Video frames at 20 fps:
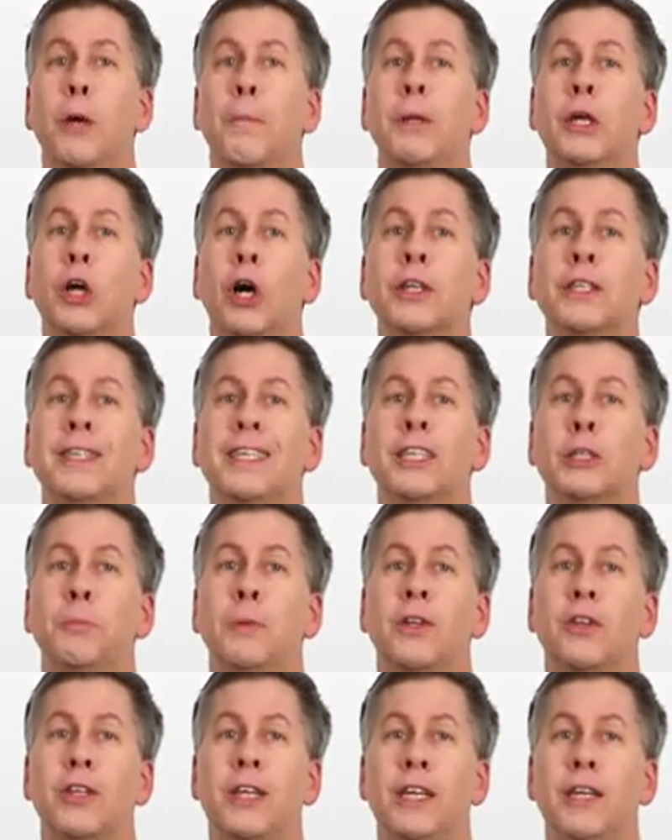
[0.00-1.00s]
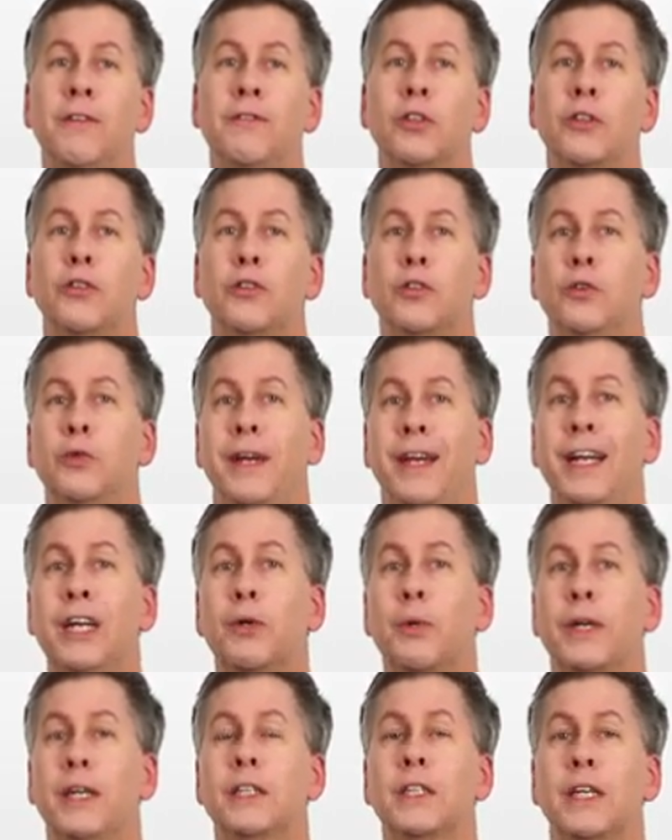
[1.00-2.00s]
Because it is believed to
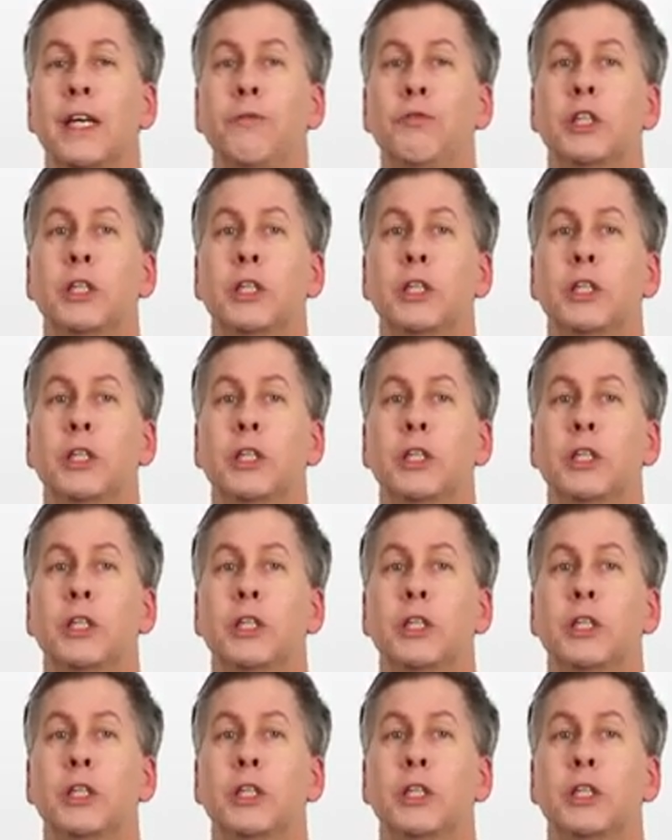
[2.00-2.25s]
increase in